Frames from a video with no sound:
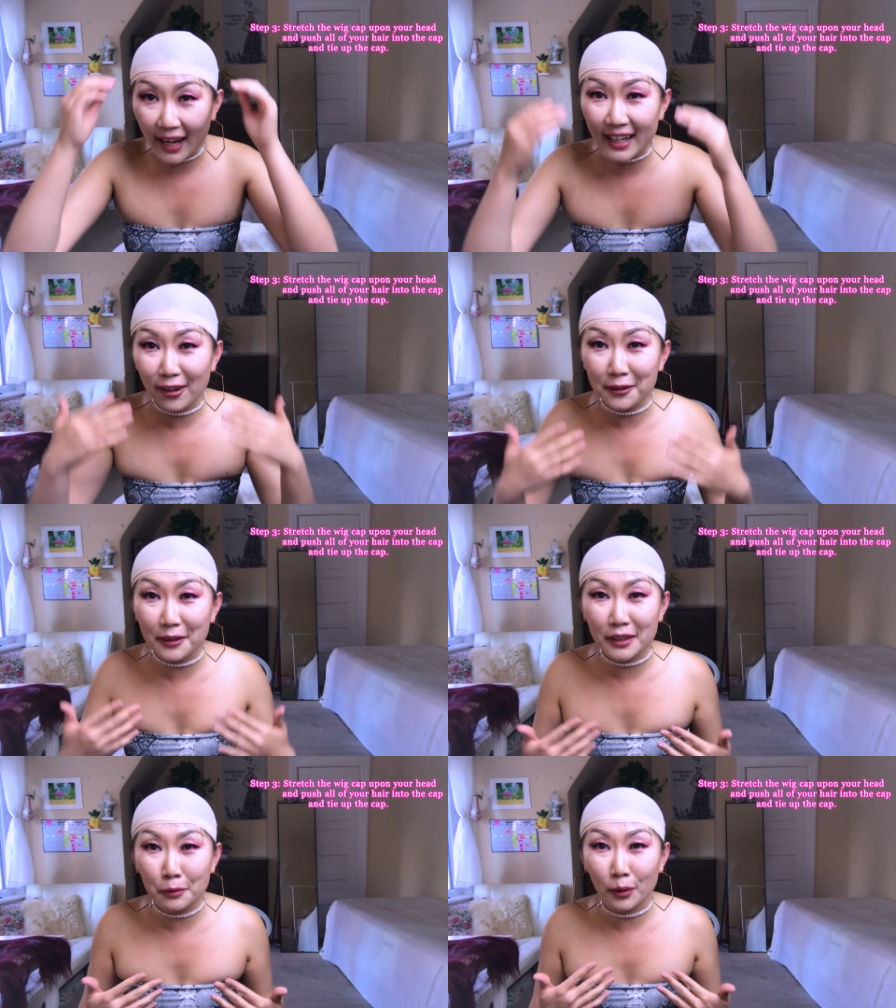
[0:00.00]
I can
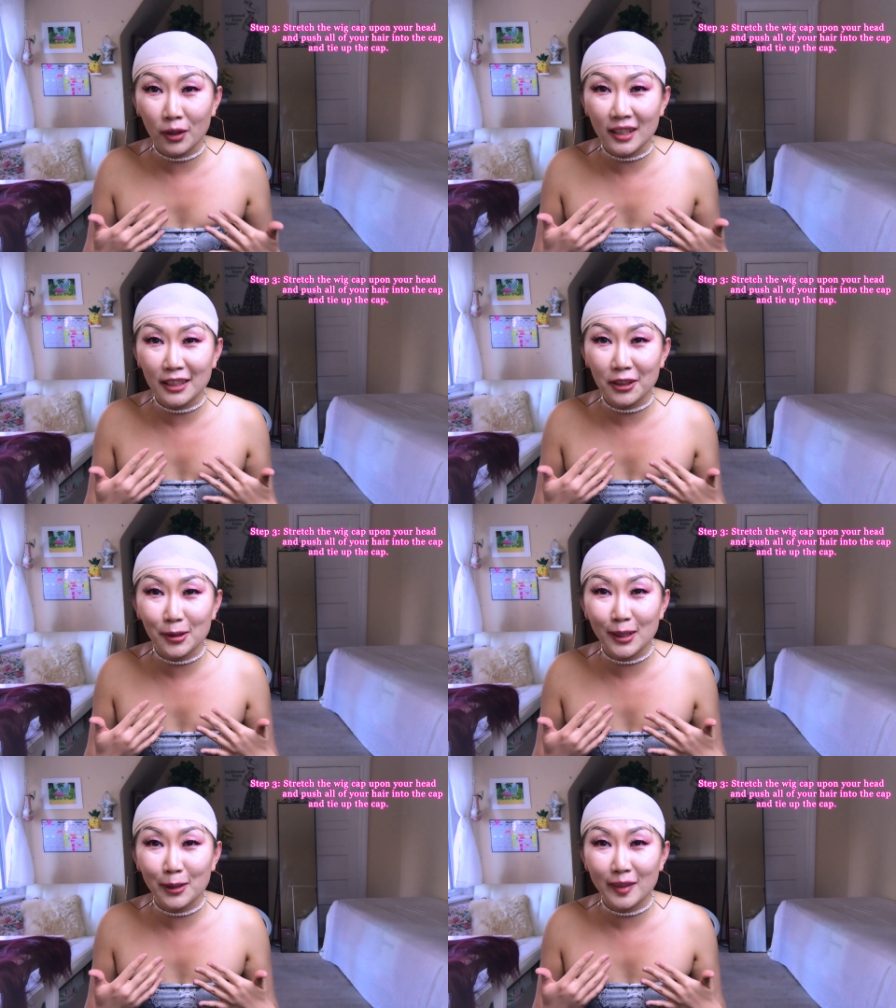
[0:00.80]
also explore the
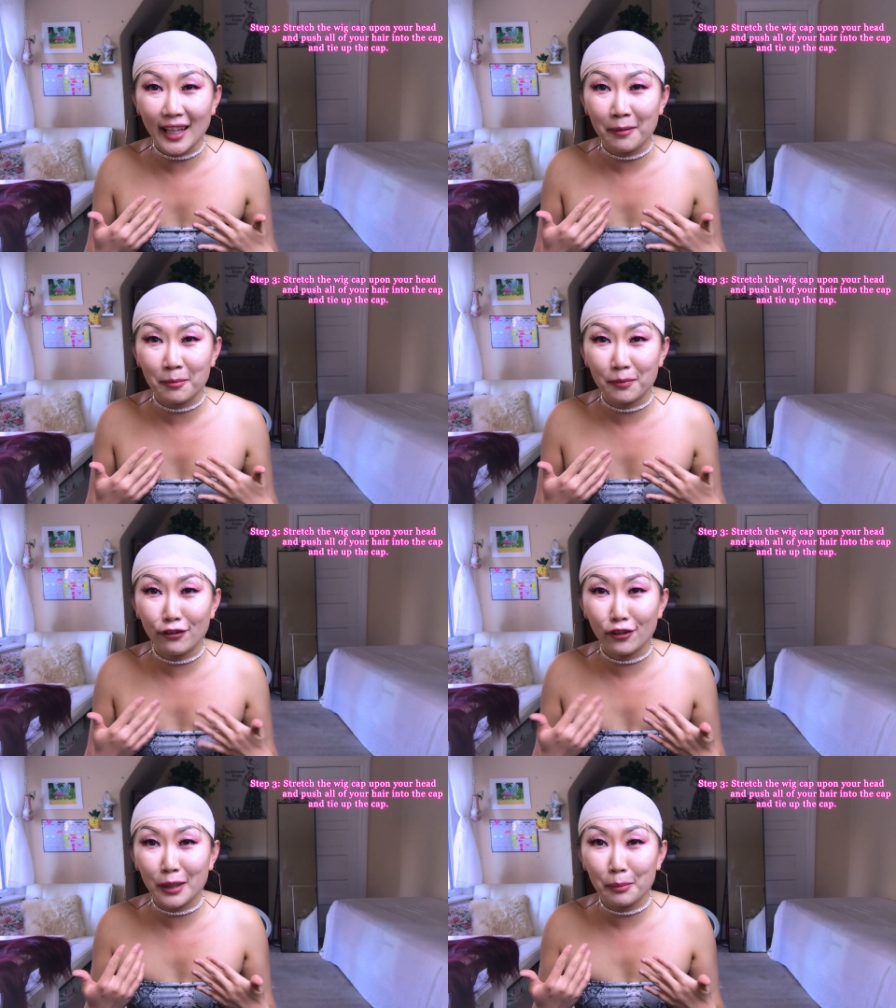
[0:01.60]
look when I'm
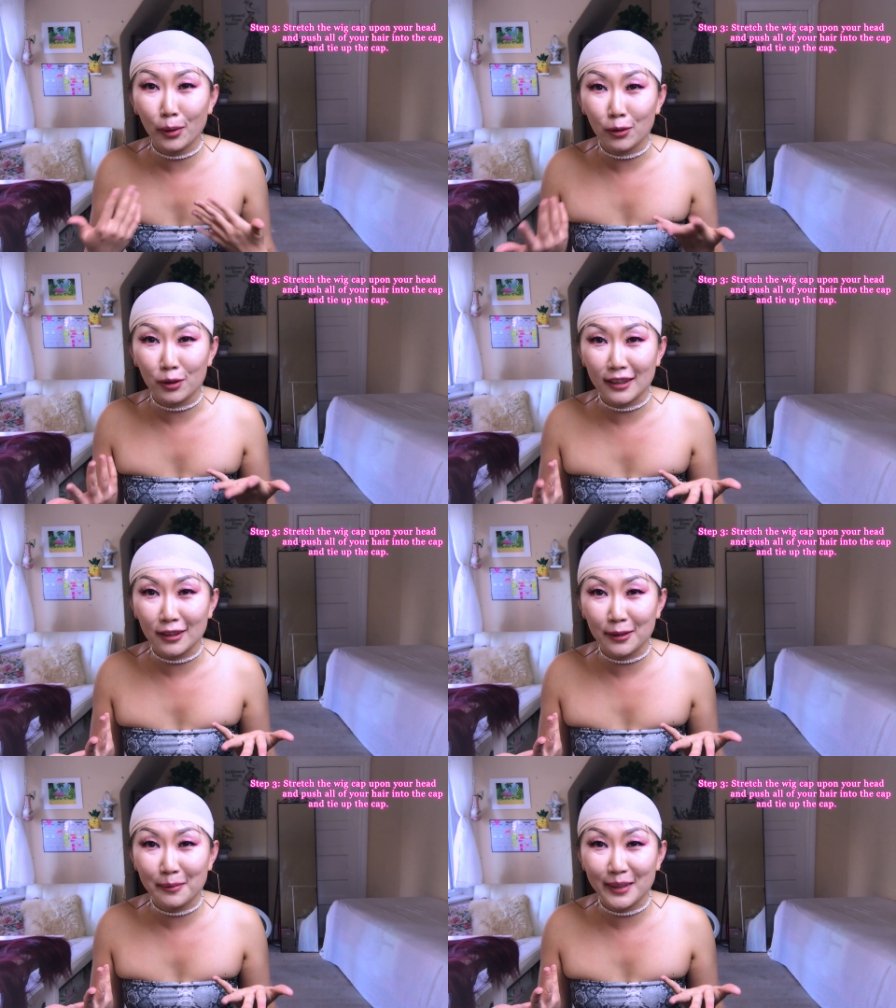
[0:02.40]
fully bald, you
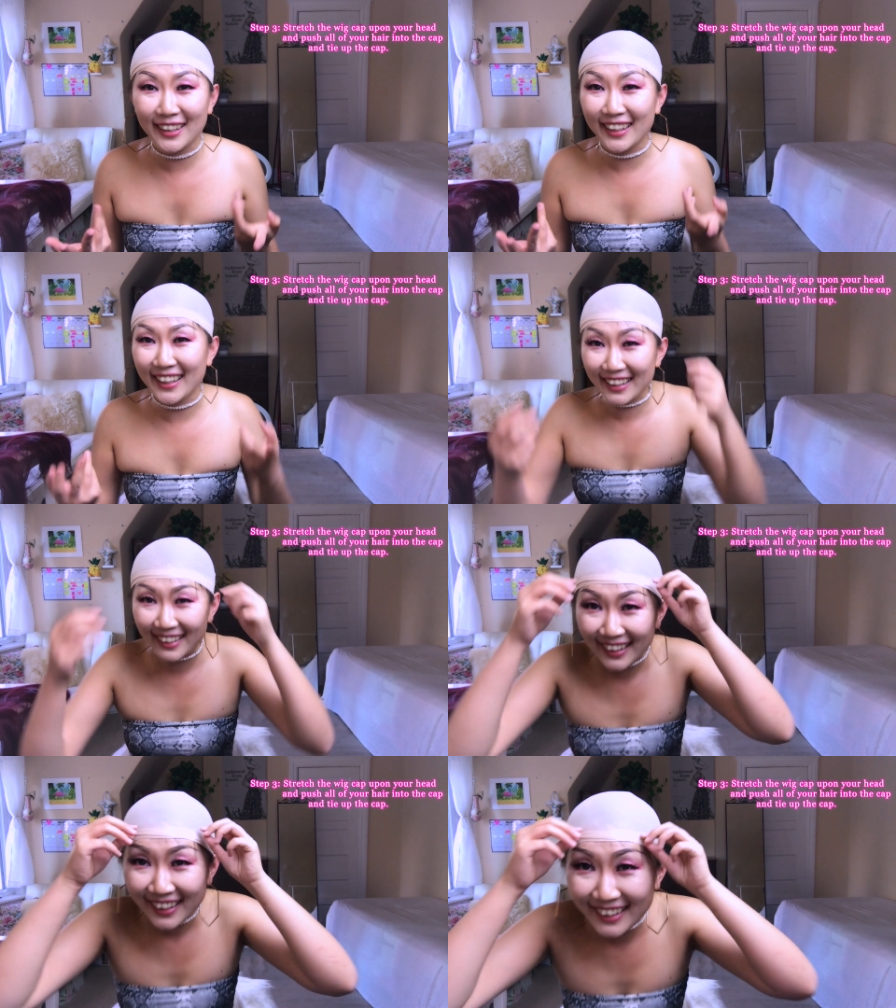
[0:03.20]
know what I mean? Like,
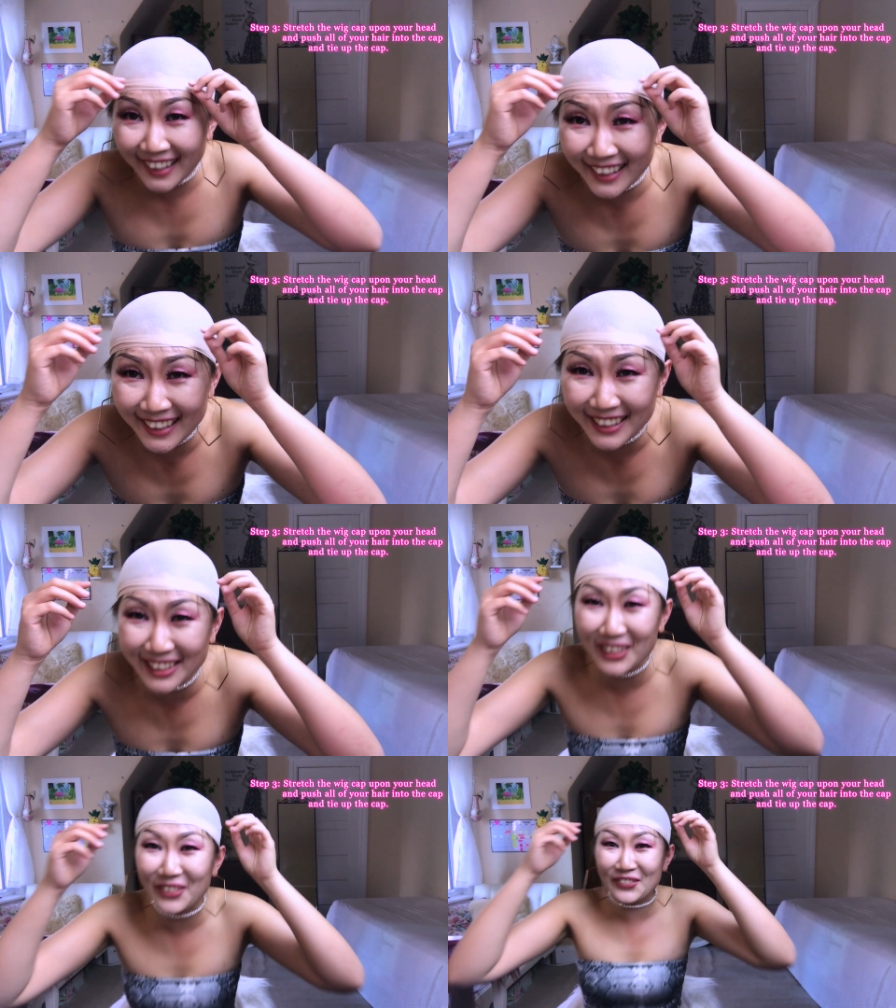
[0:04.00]
this is
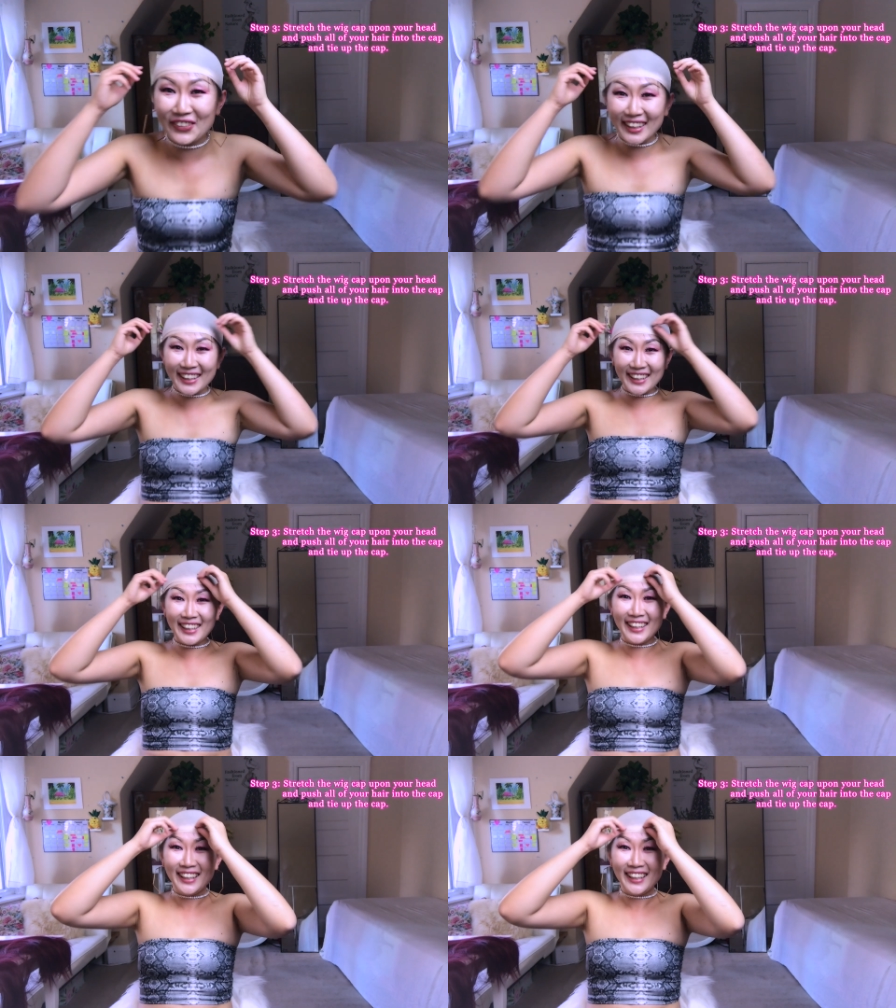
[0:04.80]
so funny.